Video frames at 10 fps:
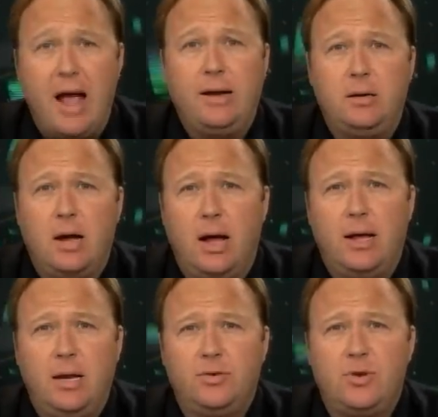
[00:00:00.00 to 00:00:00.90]
right. Uh,
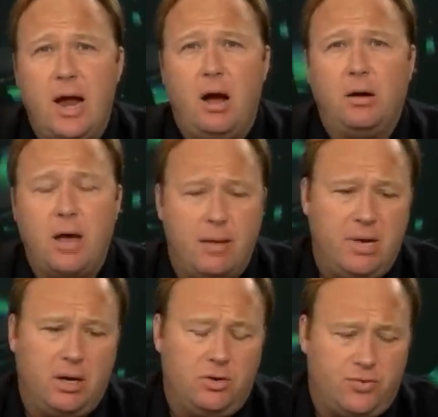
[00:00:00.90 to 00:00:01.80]
it is now
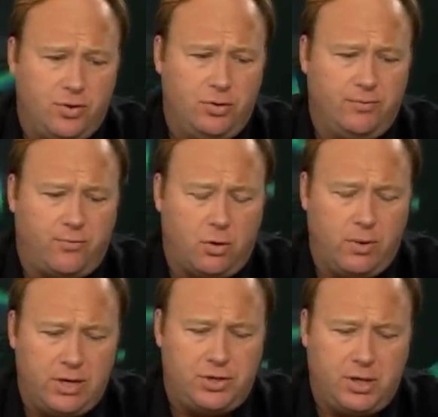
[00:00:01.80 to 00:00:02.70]
coming to
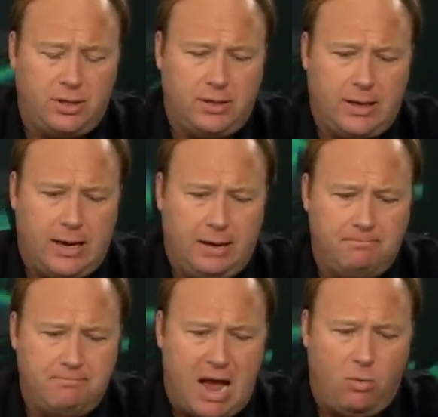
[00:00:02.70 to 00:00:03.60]
fruition.
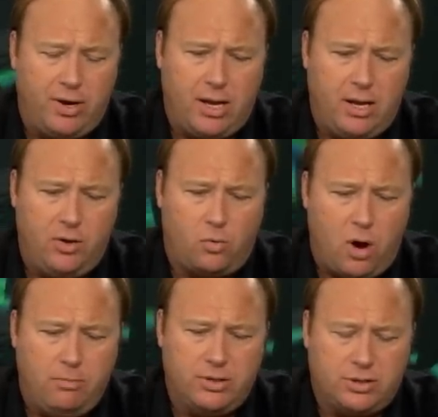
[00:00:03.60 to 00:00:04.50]
Um, I want to get into
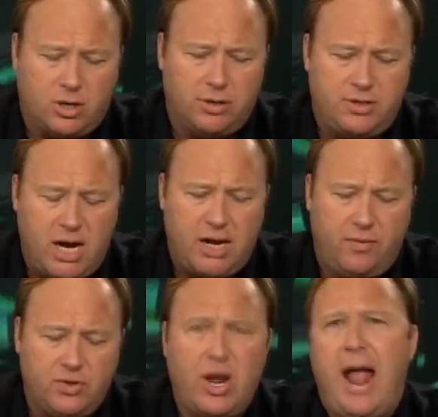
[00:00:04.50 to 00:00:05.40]
Romans
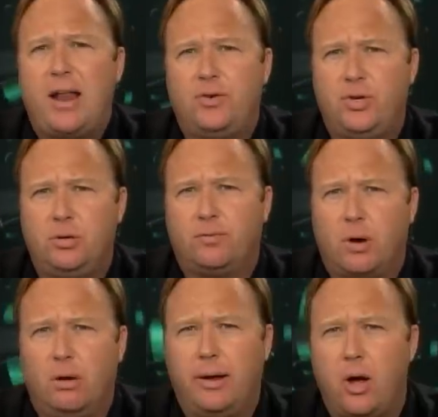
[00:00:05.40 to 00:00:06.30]
13 and this attitude
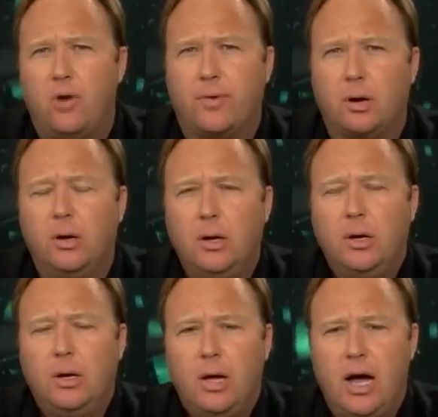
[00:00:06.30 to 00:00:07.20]
of rolling over
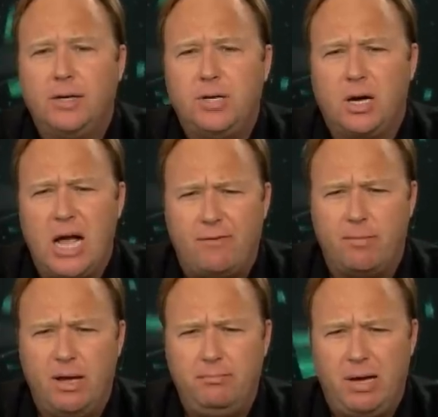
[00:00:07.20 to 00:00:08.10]
uh, to
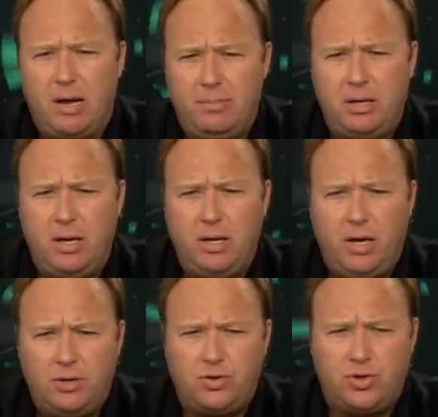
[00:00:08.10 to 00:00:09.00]
government. But, I mean,
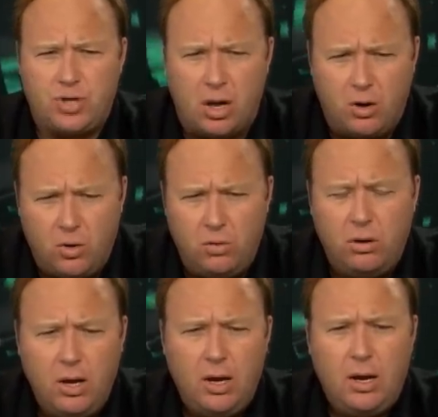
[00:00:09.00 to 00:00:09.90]
it, it's so